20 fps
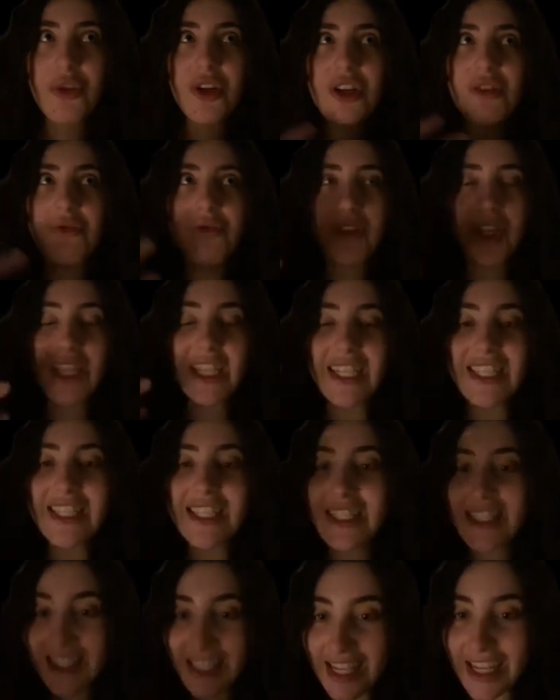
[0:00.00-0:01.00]
really
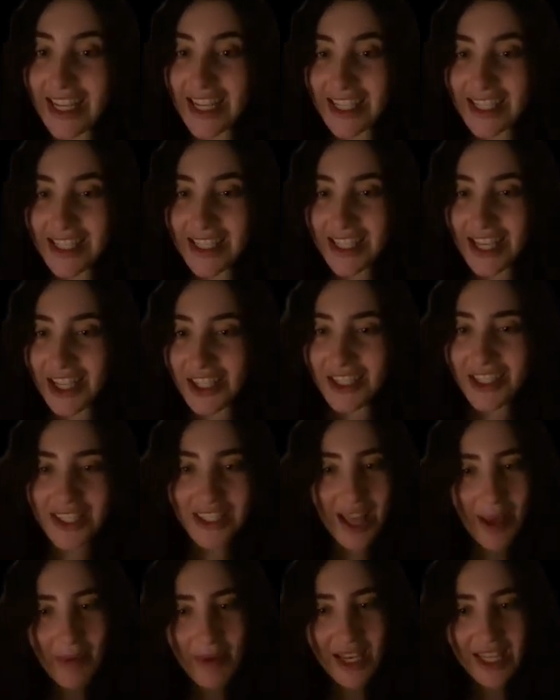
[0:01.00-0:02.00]
see his skills. Does
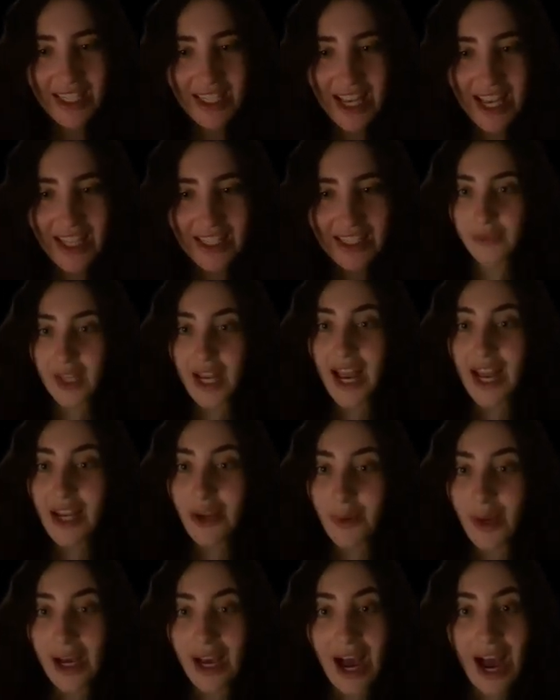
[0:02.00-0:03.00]
that make sense?
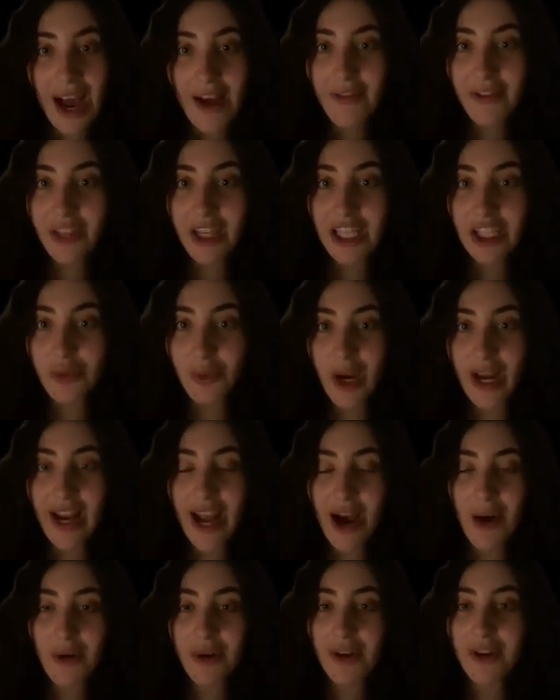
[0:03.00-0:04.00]
Anyway, I feel like Dwight
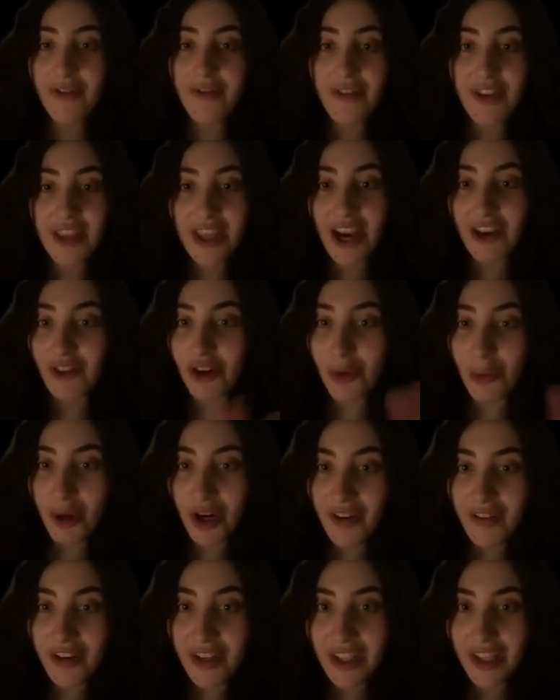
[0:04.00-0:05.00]
Howard could fit that role
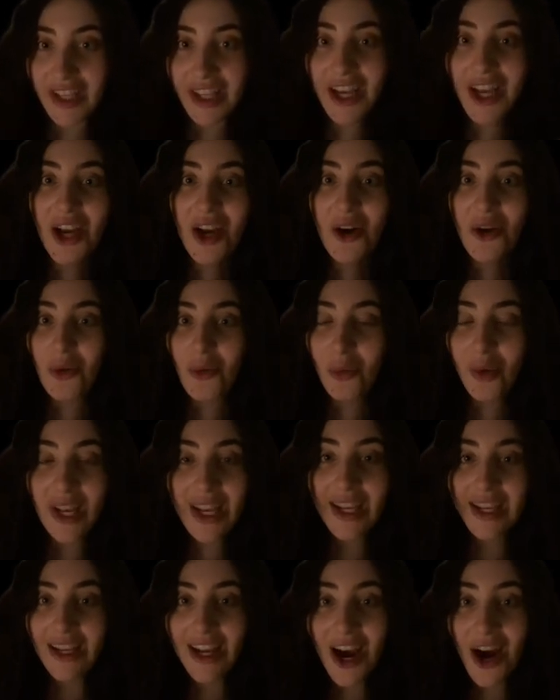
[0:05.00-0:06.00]
perfectly.
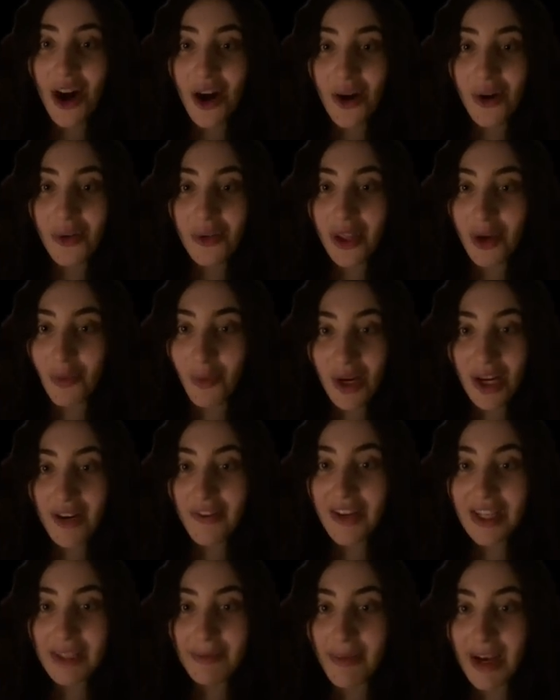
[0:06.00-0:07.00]
We know that one of
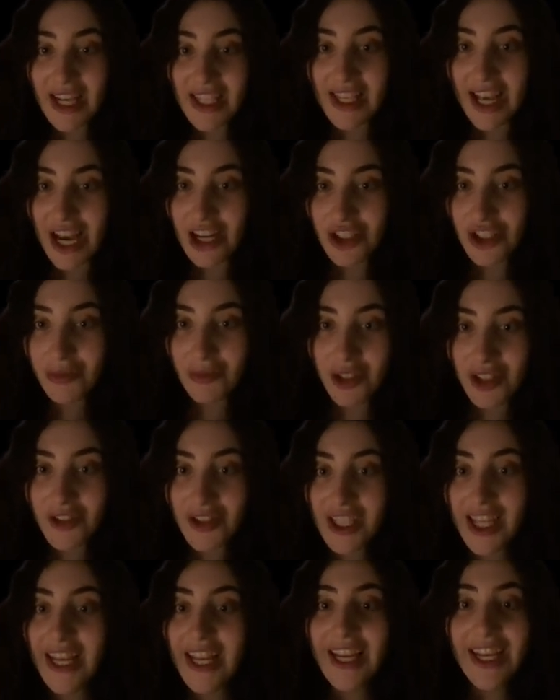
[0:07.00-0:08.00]
his best attributes
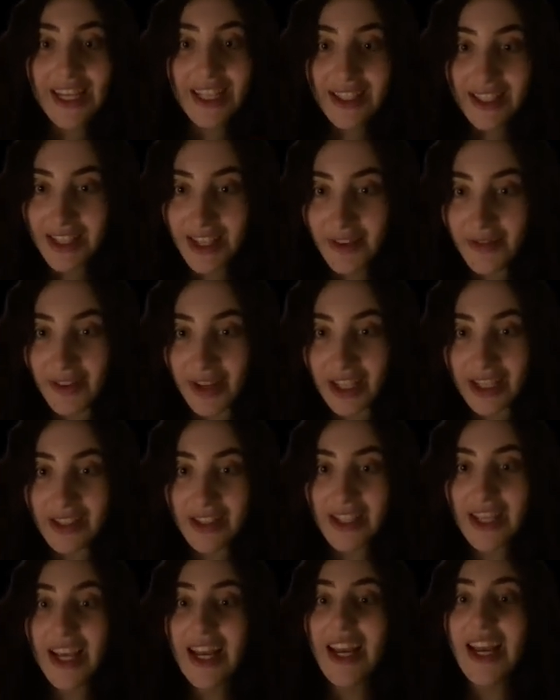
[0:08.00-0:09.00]
is
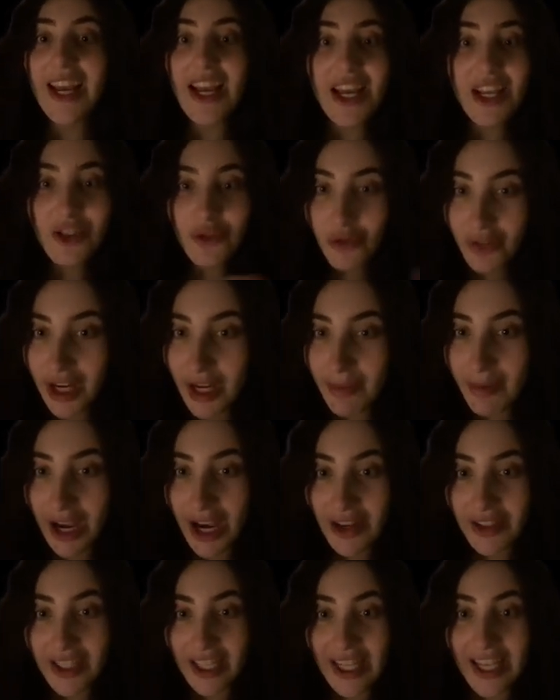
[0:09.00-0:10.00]
defense, is
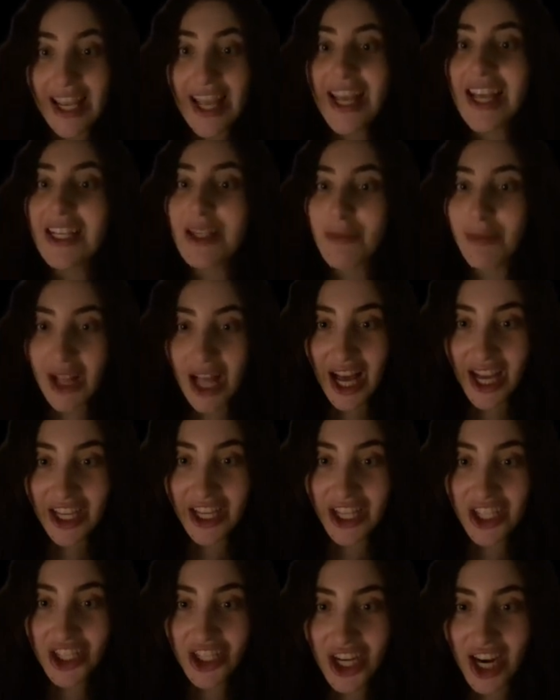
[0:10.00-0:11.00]
rebounding, is
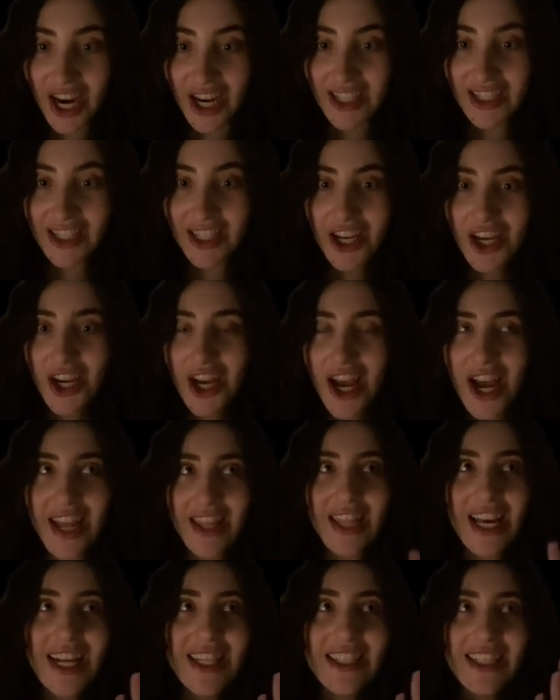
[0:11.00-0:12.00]
blocking shots. And
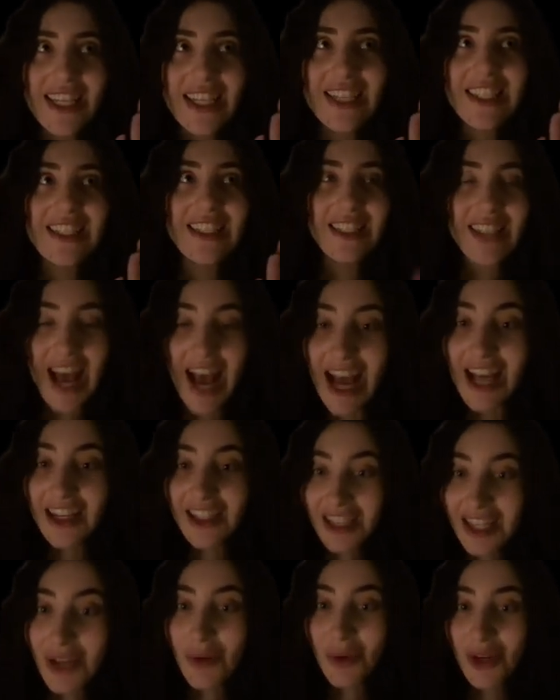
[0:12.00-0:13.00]
that's
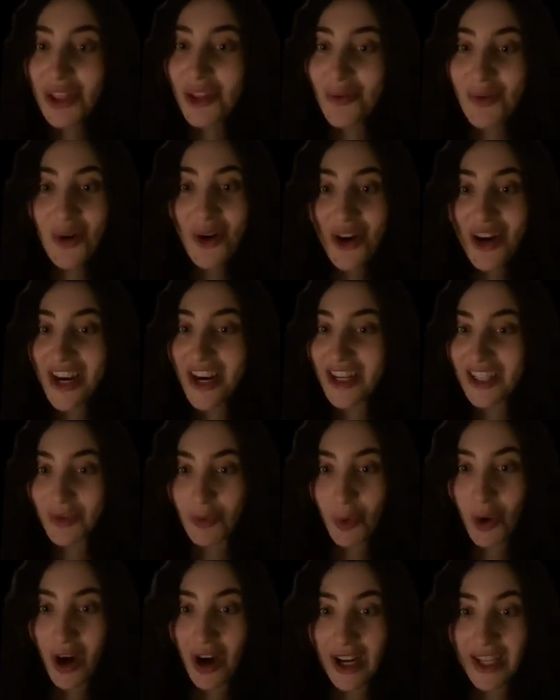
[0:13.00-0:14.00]
exactly what the Warriors
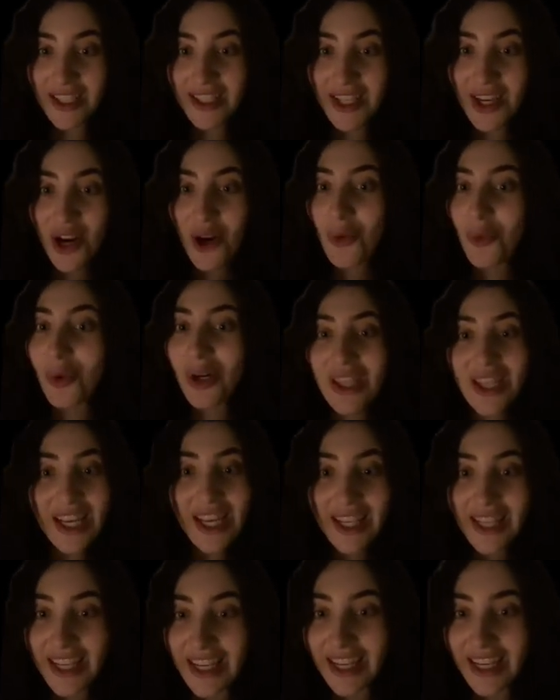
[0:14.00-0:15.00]
want, what they
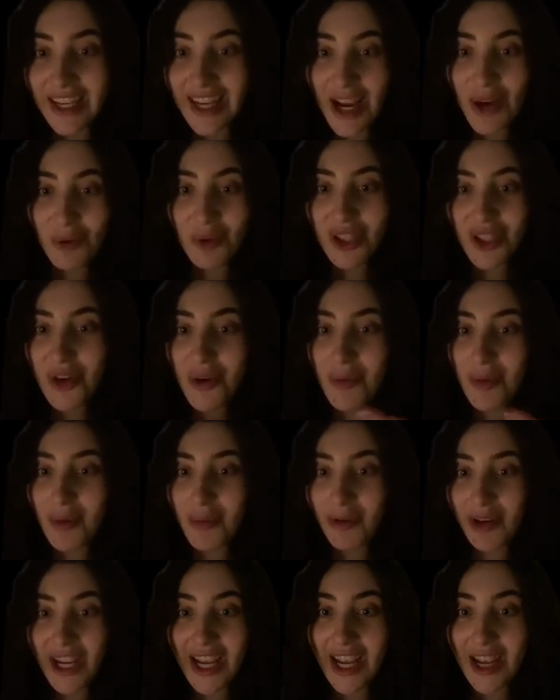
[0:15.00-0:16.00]
need, and what they would be
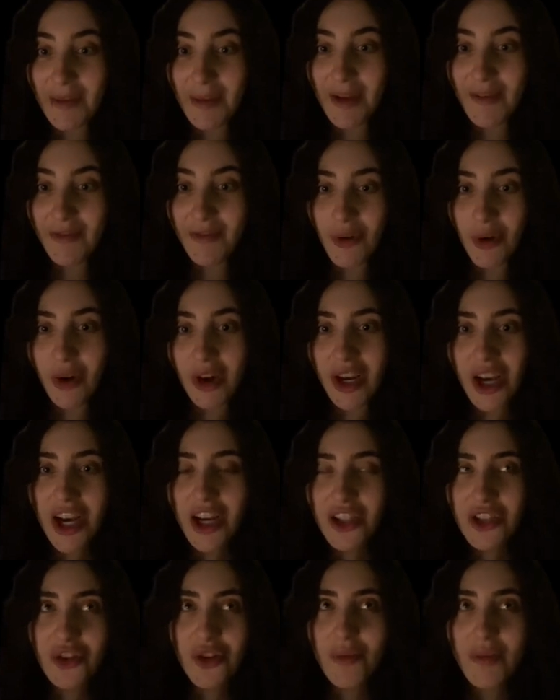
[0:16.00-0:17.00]
bringing him in for.
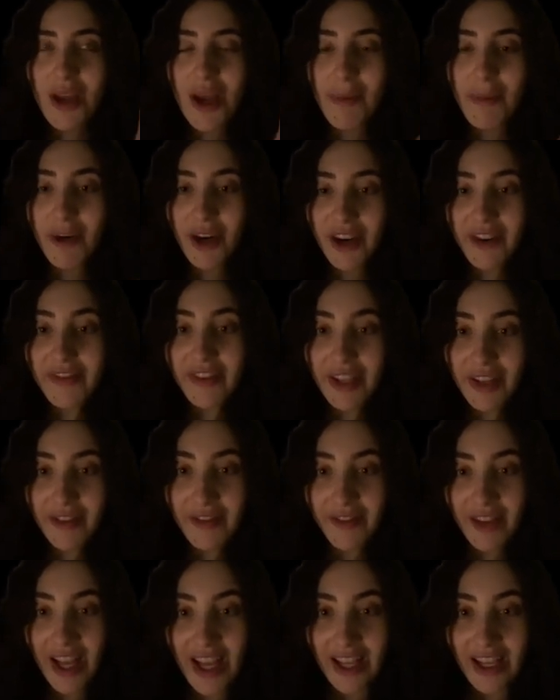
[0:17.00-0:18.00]
So it would be a perfect
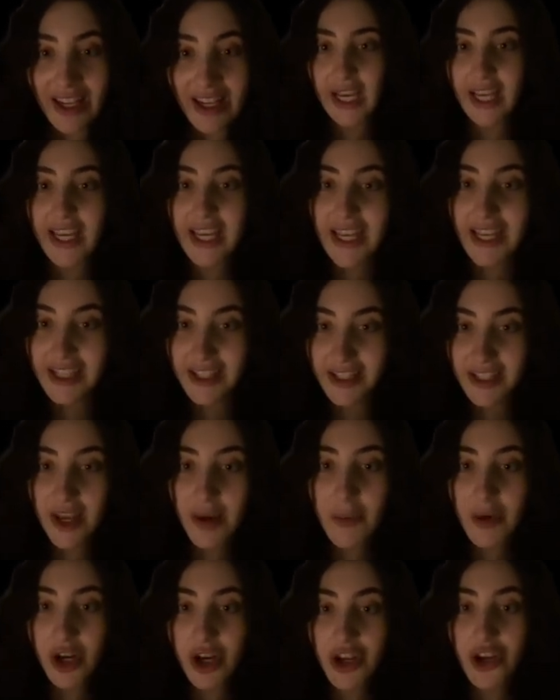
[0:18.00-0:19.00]
fit. He is
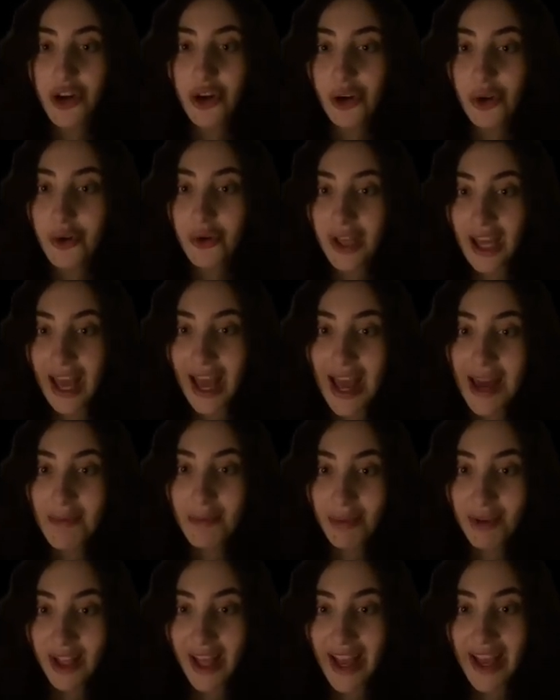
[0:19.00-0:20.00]
someone who can
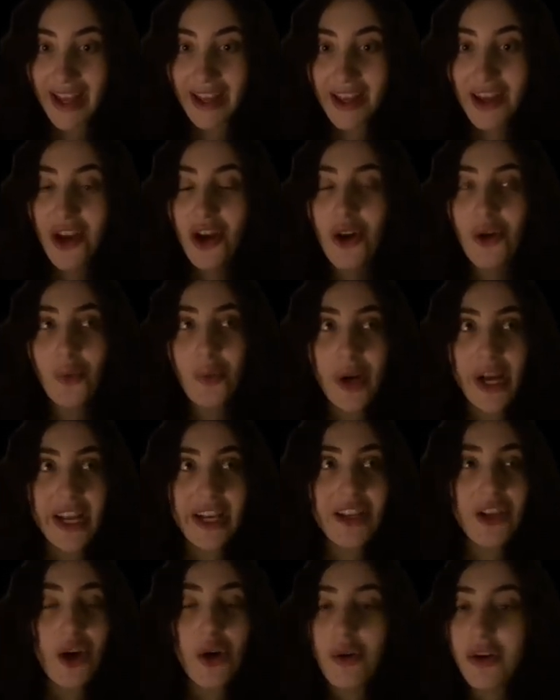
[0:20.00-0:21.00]
play when
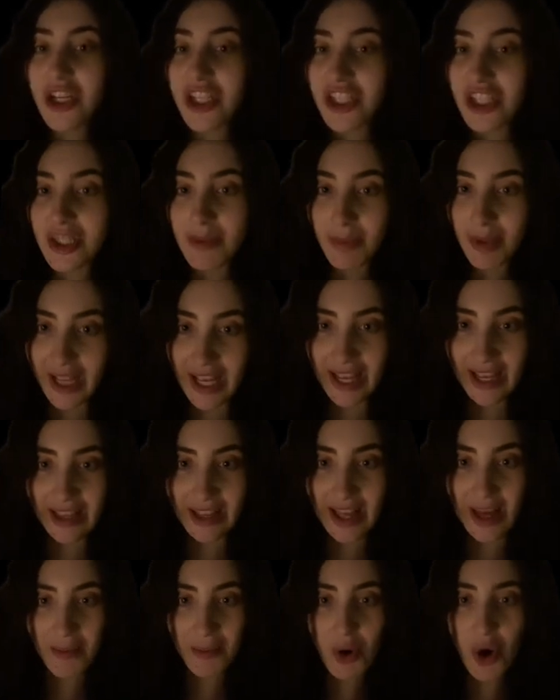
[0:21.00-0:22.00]
Jokic is playing
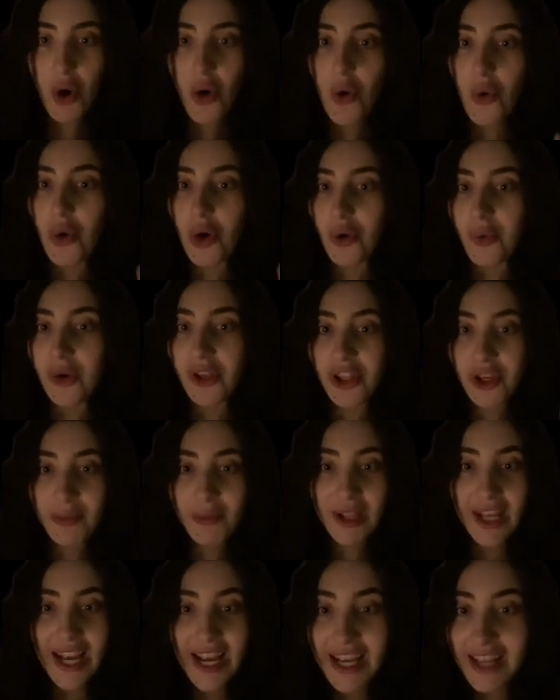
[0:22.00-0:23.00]
them or when they're
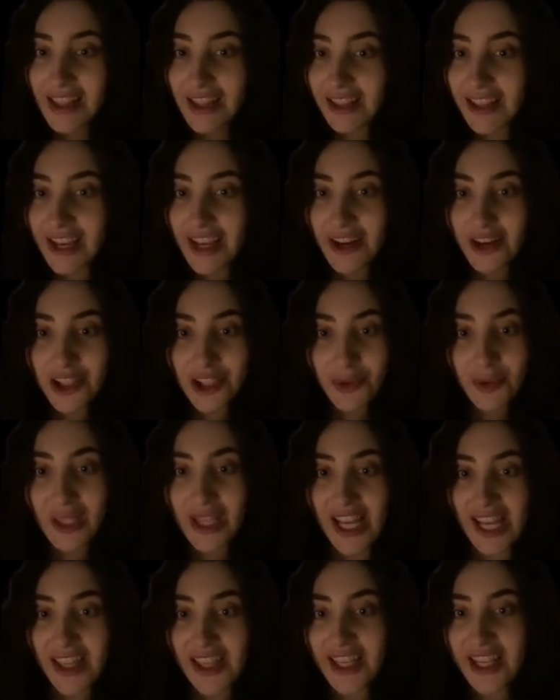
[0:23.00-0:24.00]
playing the Lakers with
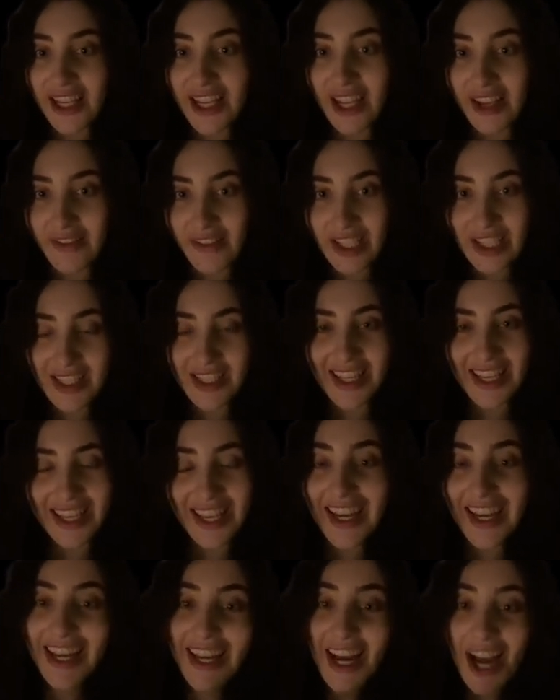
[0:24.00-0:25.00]
Anthony Davis,
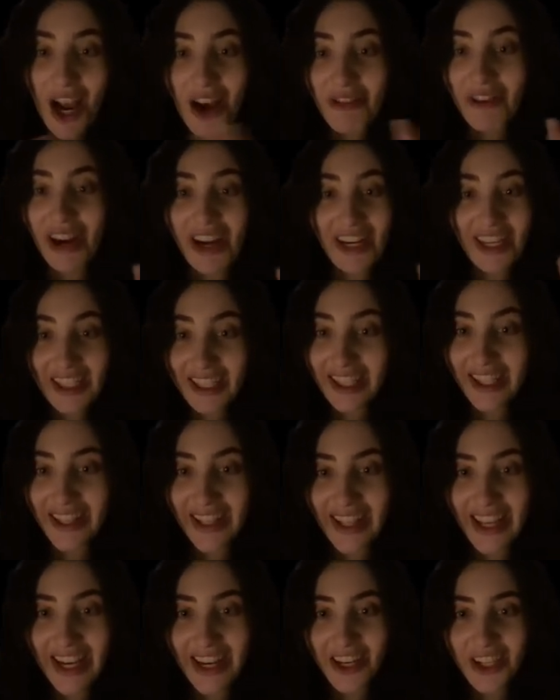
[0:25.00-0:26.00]
like ironically the
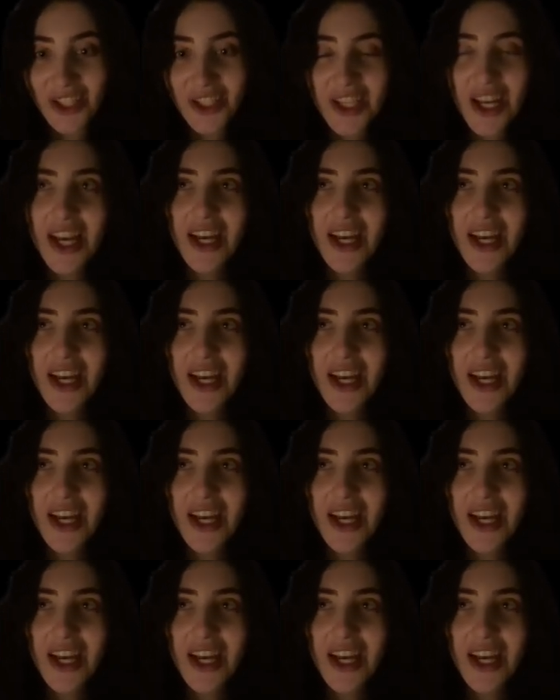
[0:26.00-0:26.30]
Lakers.